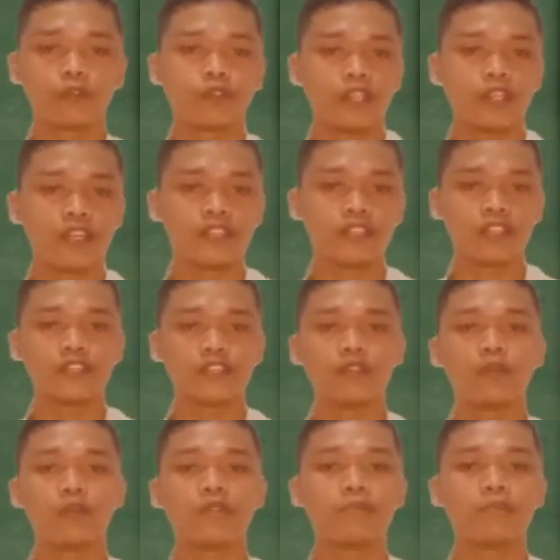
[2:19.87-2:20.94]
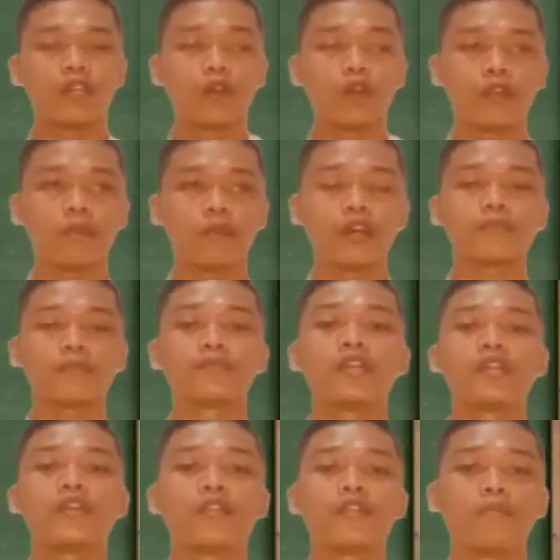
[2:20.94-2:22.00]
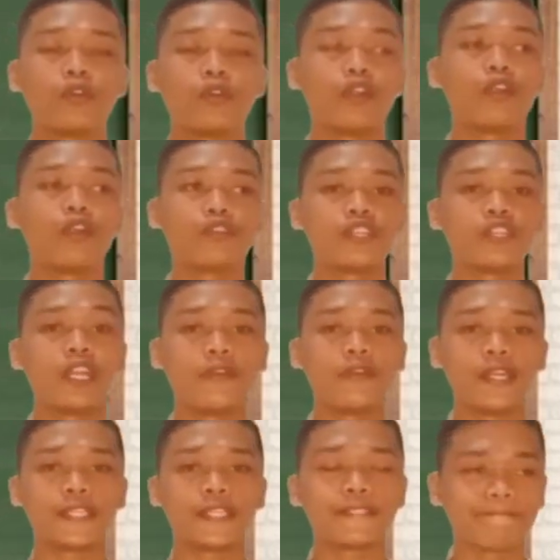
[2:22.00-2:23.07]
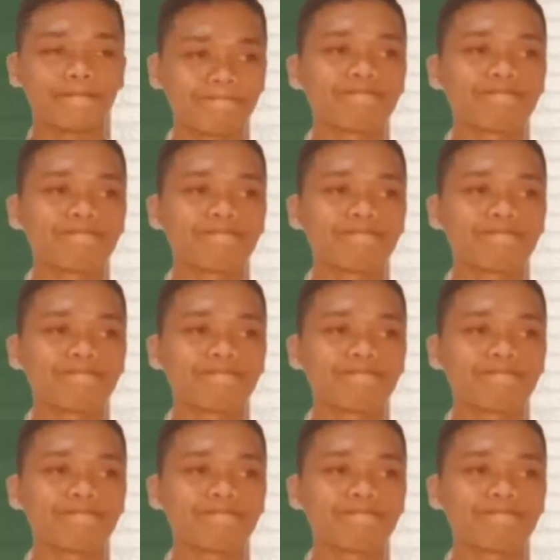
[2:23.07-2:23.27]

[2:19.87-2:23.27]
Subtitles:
today's session will be all about the modal auxiliaries.